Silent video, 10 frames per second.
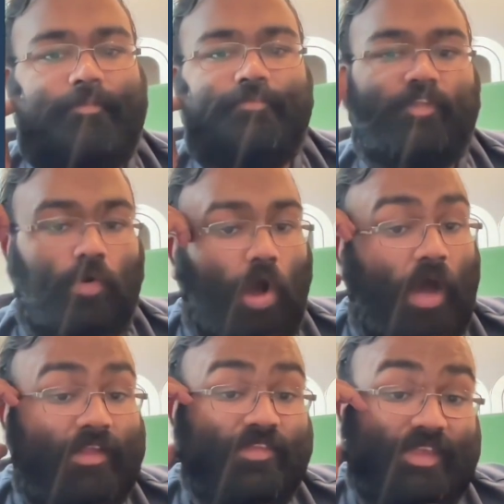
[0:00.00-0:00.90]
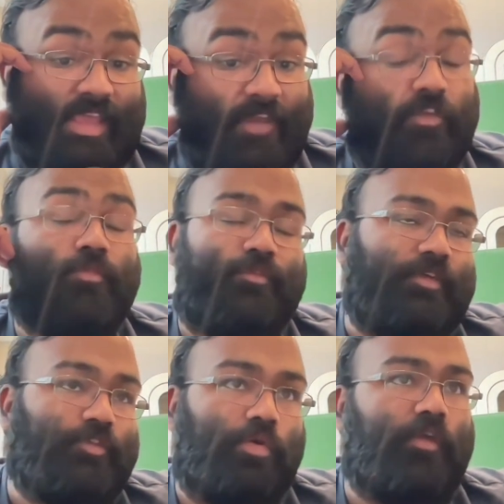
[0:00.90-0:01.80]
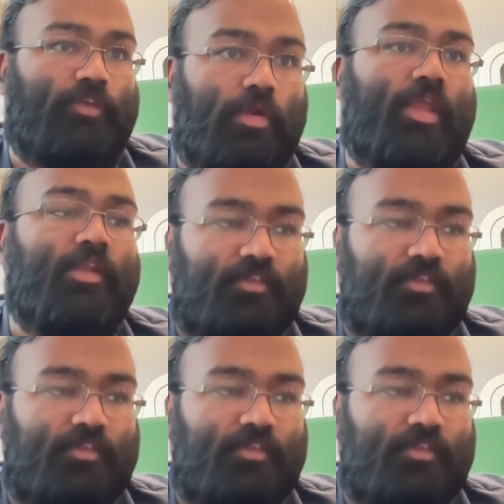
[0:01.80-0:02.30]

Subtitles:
So honestly, if you're in